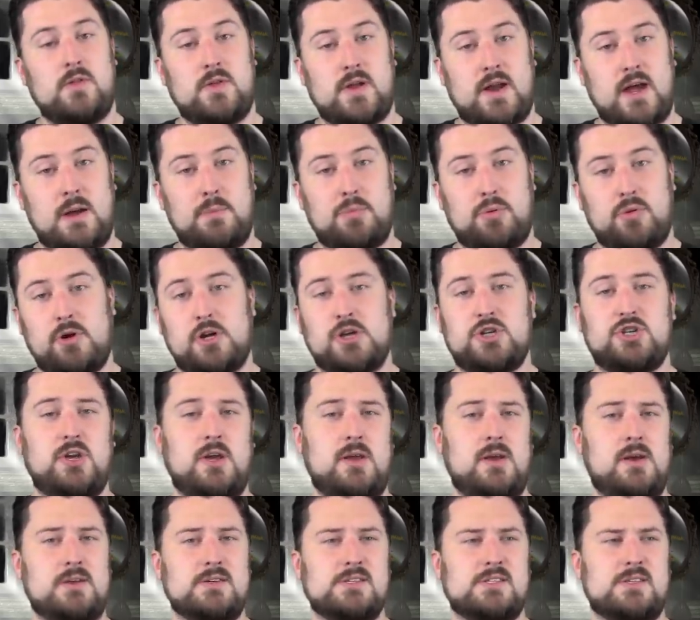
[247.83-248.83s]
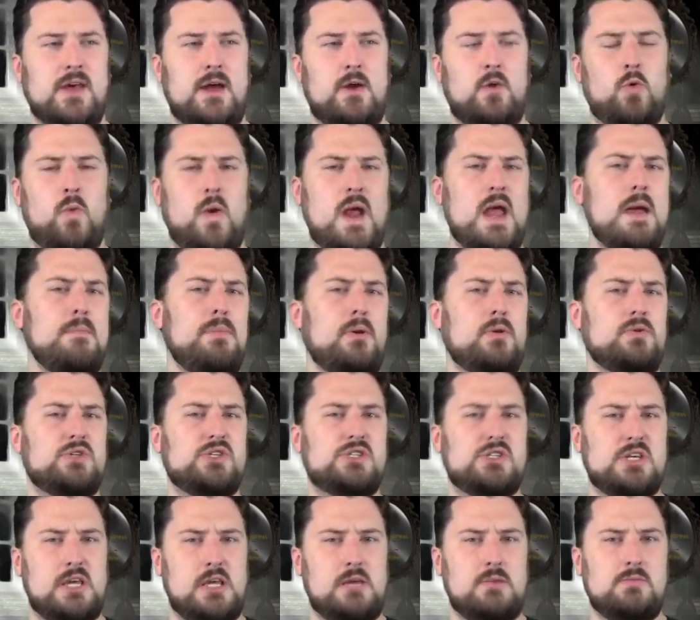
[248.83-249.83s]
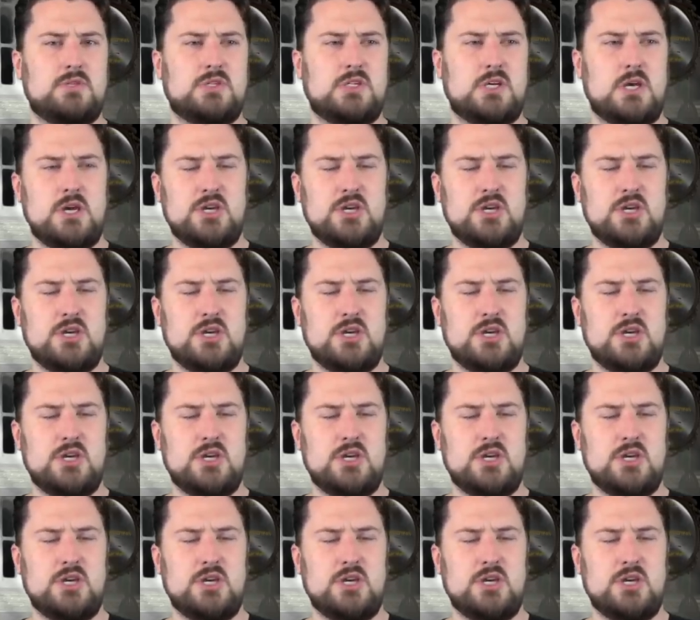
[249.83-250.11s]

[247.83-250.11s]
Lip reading: that I appreciated is that Rambo seems